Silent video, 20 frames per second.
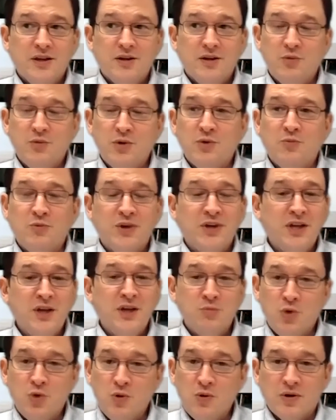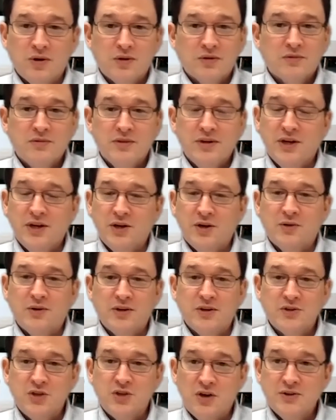we need more.
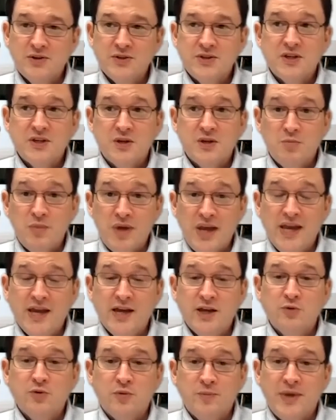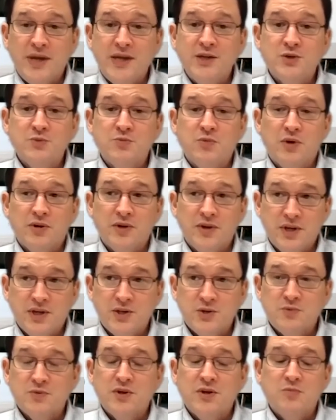As long as the demand remains where it
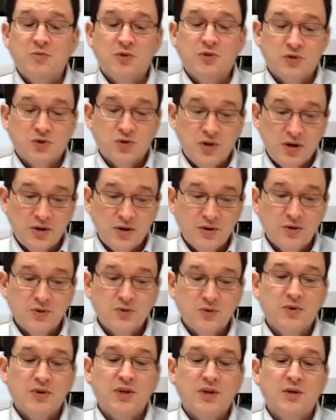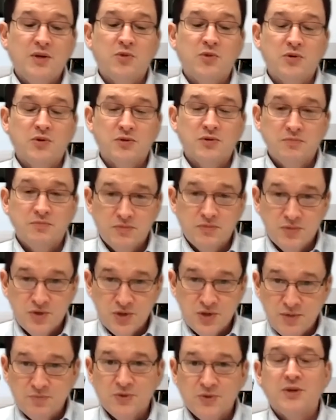is, we need more truckers, we need more
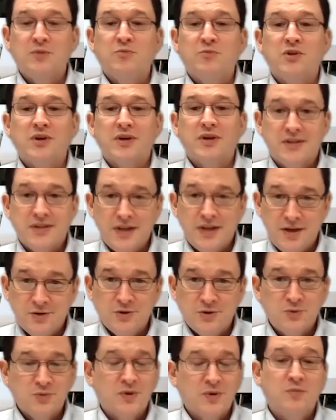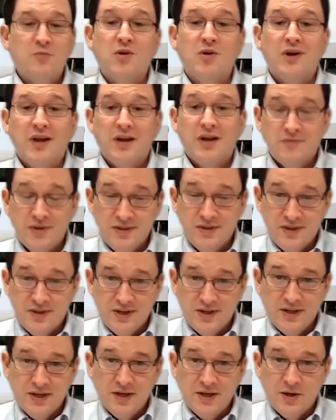ships, we need more containers, we need more
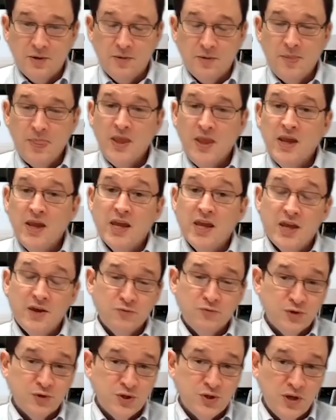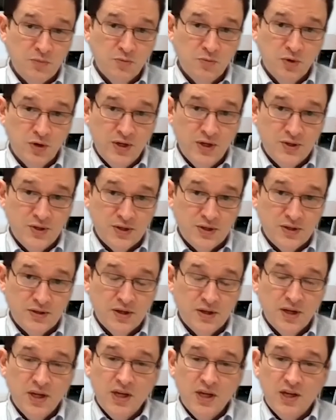everything. If for some
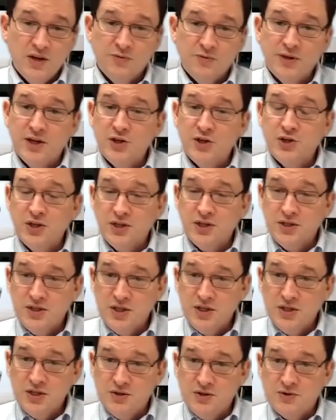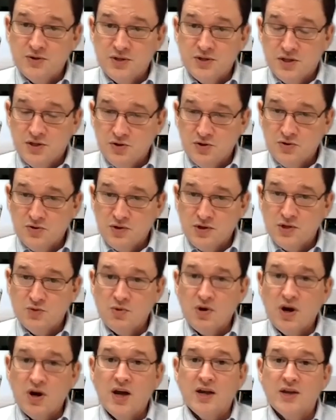reason inflation continues and interest
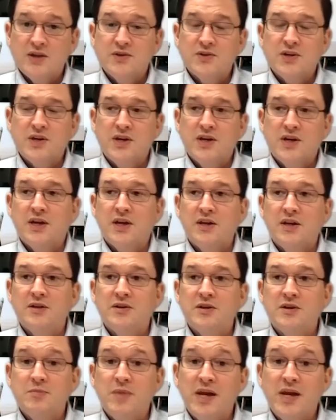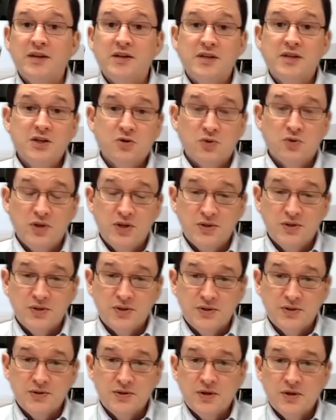rates rise and demand
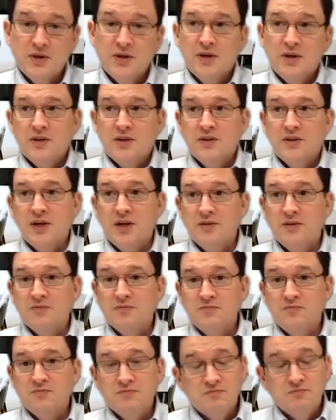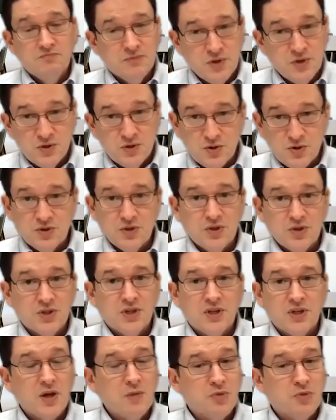decreases, then to a certain
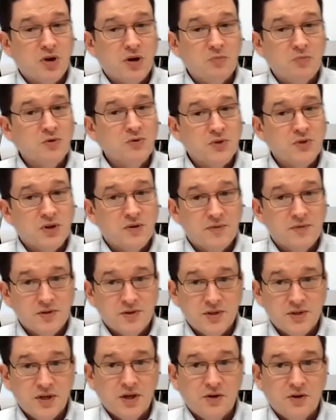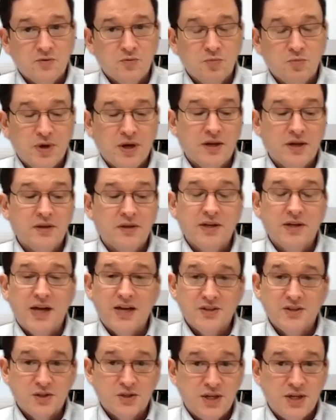extent that problem will solve itself. But
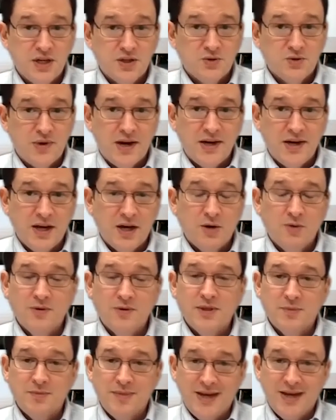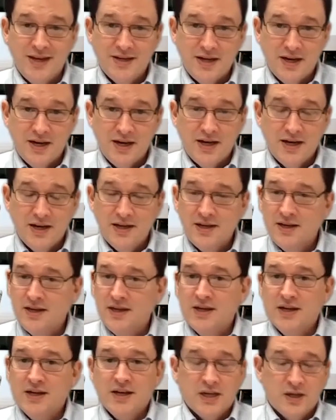as it stands right now, with demand high
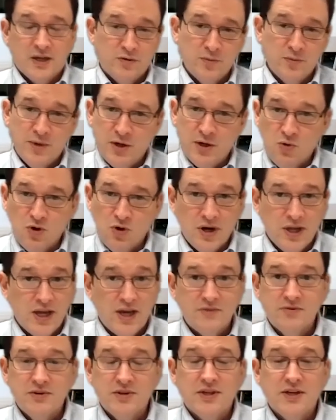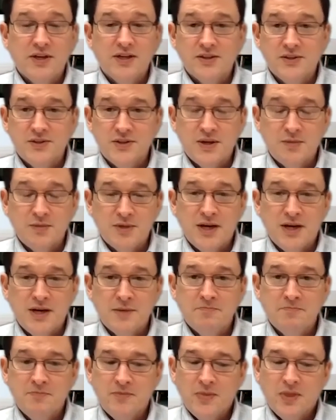and everybody wanting everything at the same
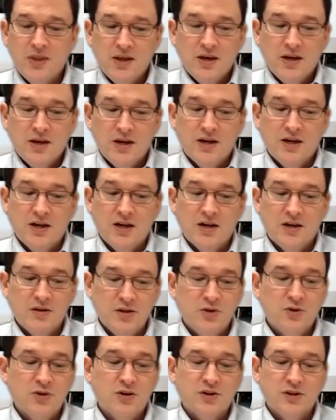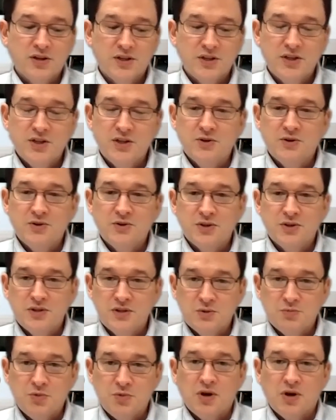time, you're going to continue to see
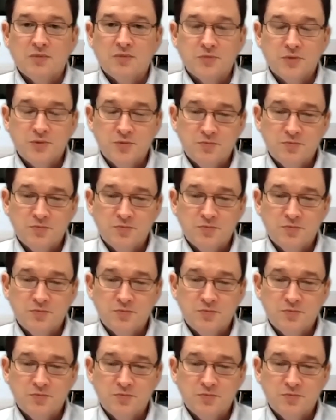these problems.